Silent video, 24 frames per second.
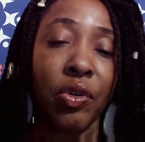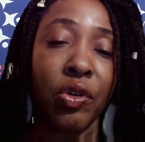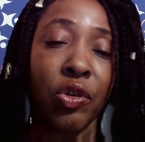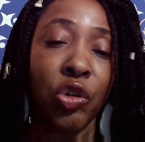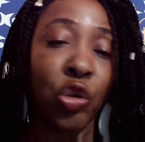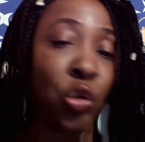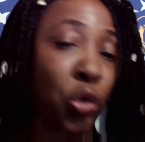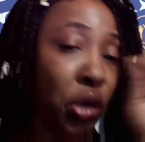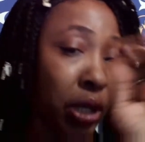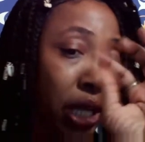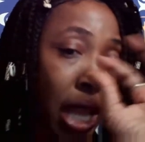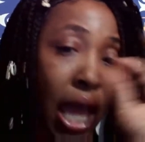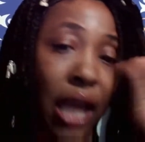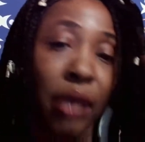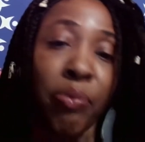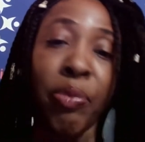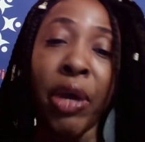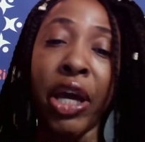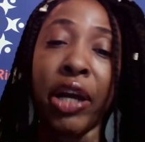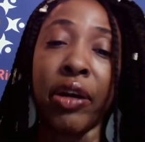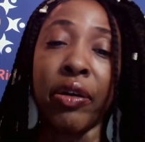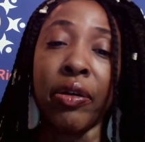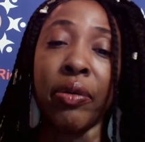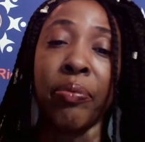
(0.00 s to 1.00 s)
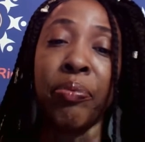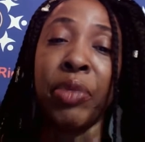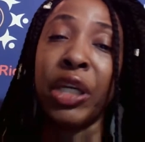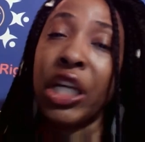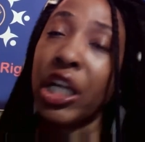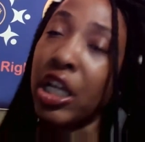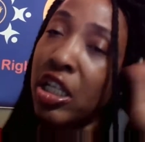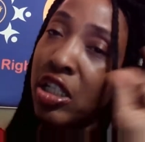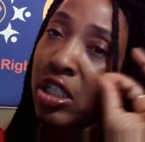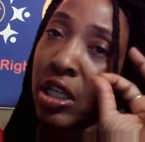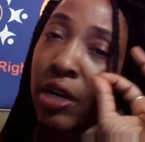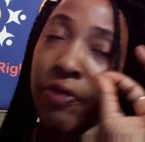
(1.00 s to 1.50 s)
You are not better
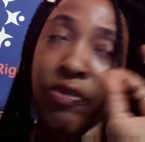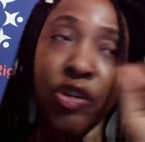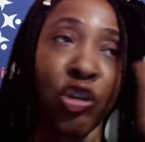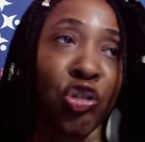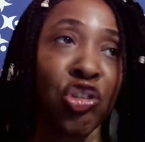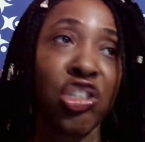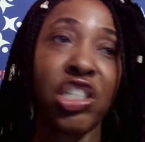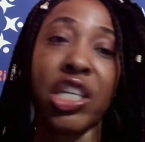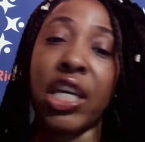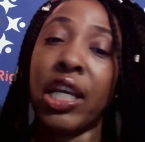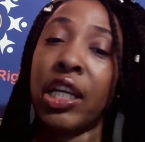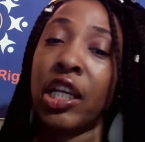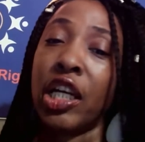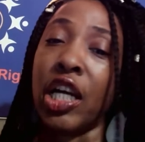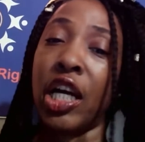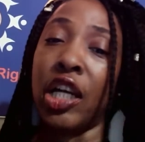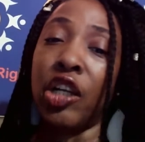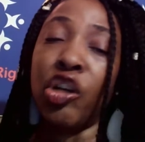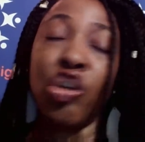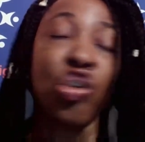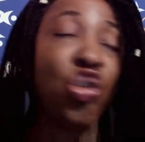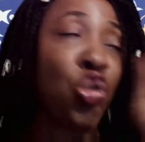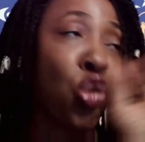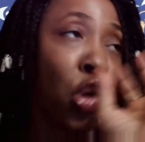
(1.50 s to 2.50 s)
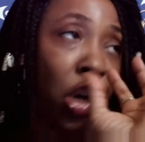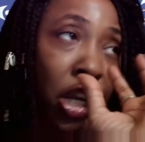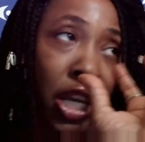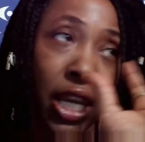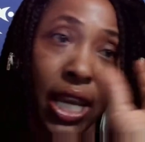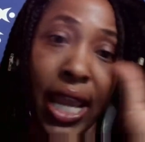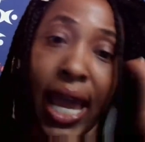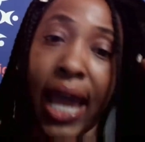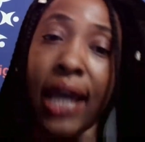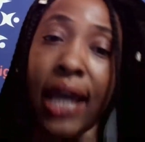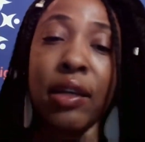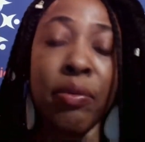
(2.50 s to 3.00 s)
because of your skin color. You are
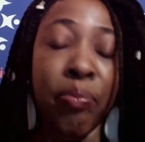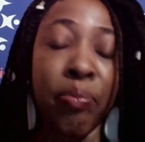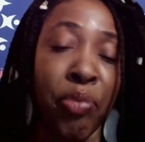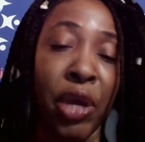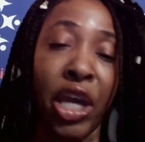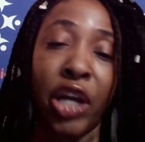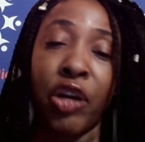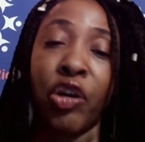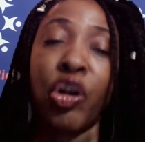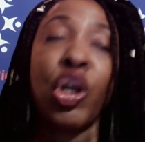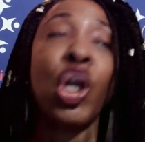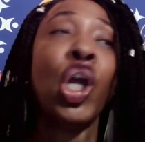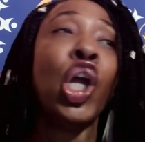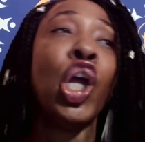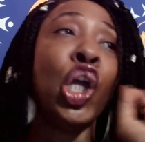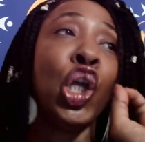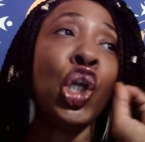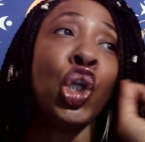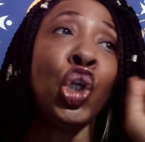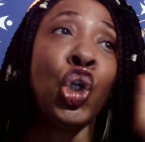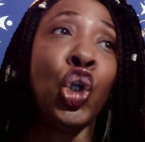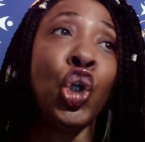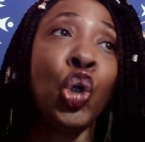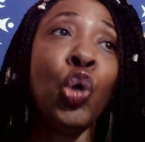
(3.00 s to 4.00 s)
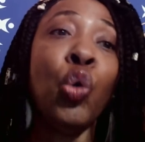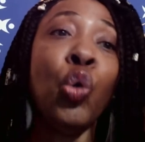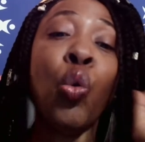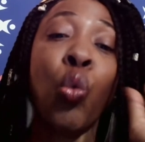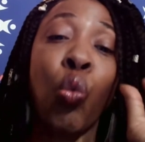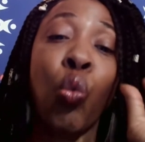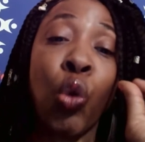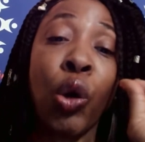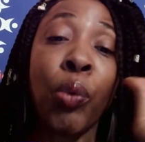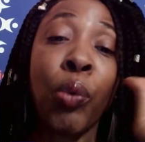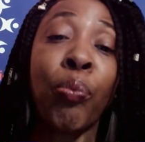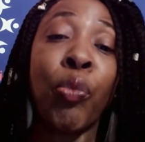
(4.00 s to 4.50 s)
not better. You
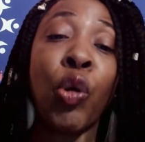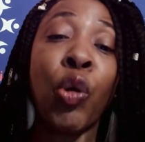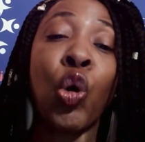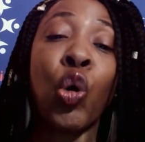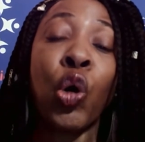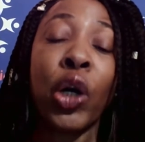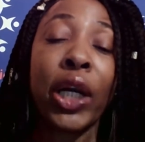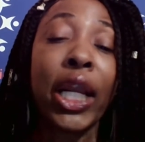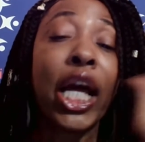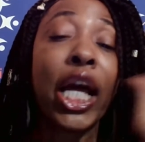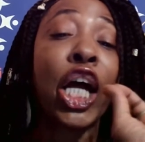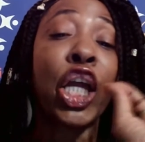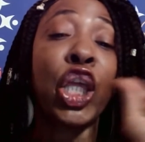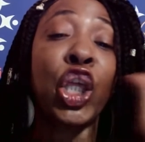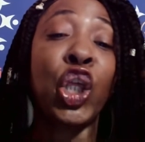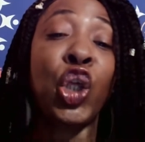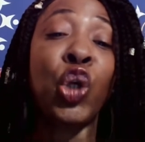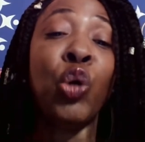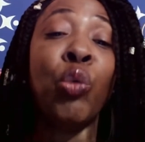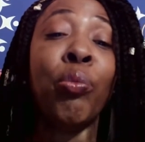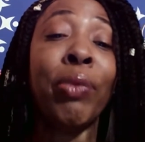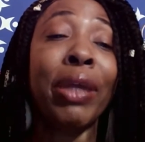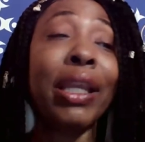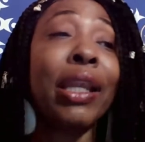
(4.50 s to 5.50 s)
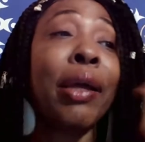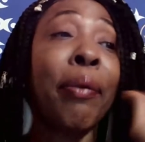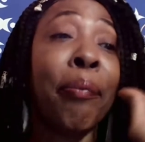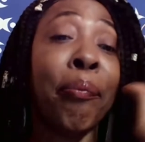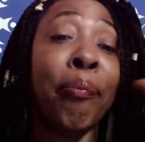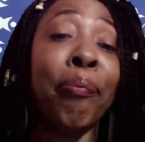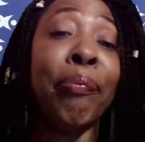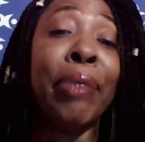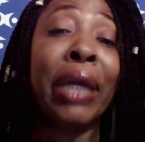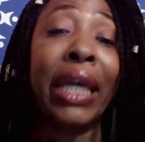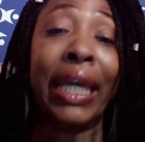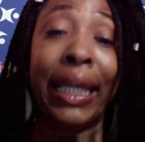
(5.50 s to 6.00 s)
were born a
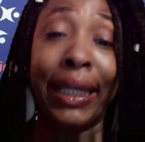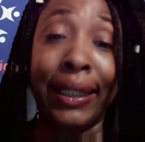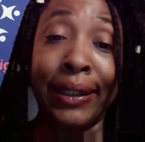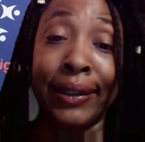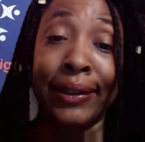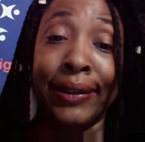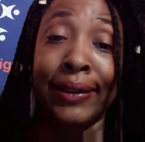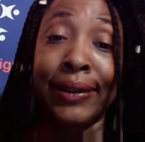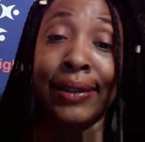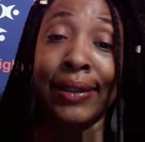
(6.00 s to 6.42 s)
human being.